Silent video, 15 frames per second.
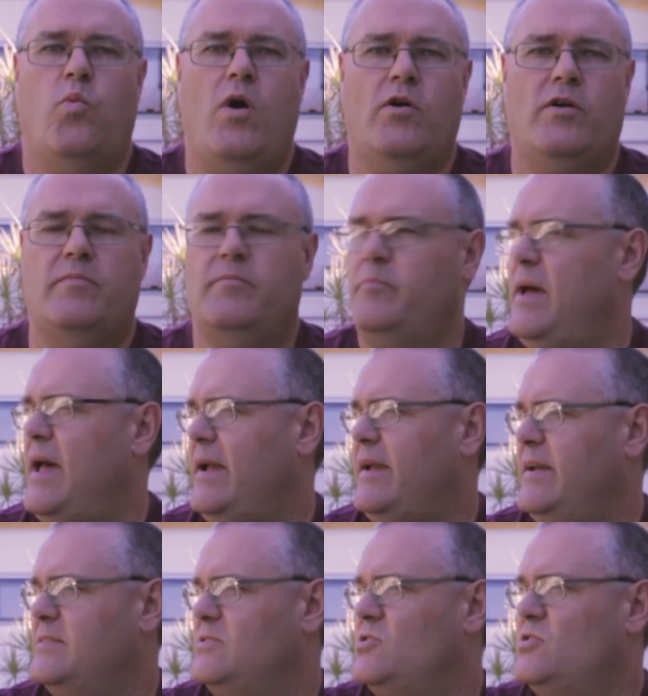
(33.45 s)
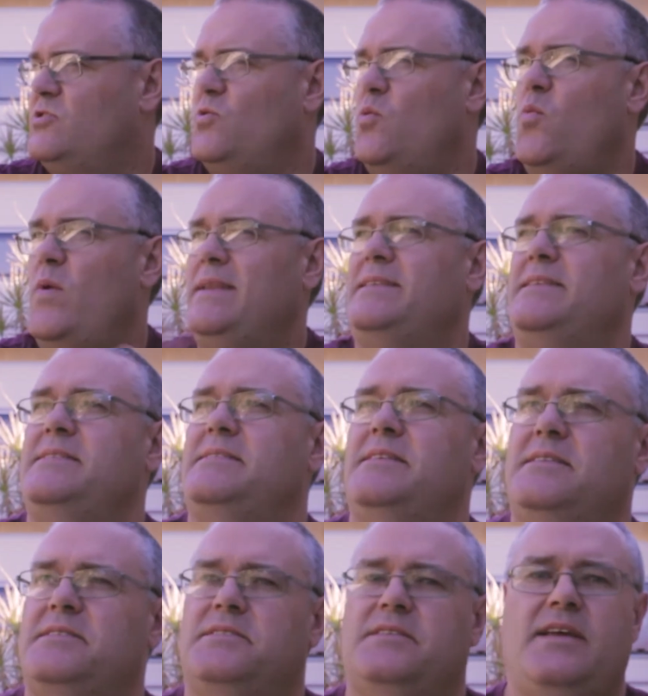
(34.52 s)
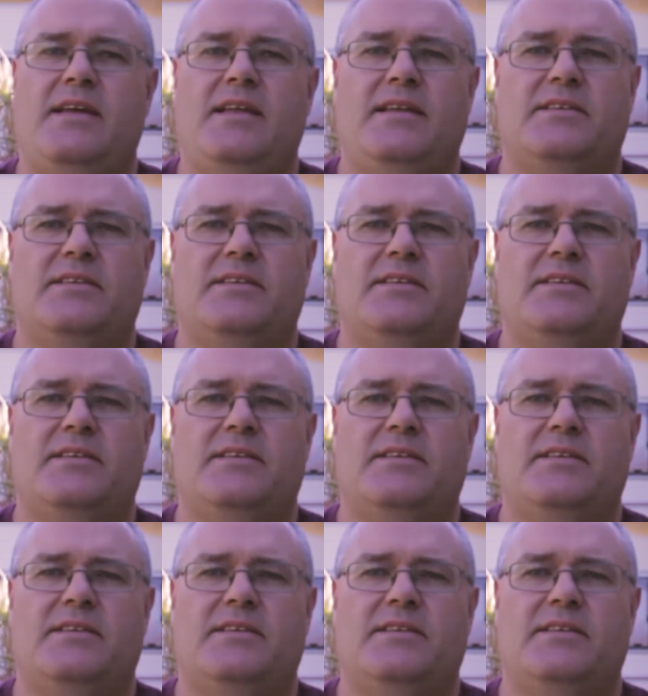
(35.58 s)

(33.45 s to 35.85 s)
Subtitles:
welcome back. It's 2016,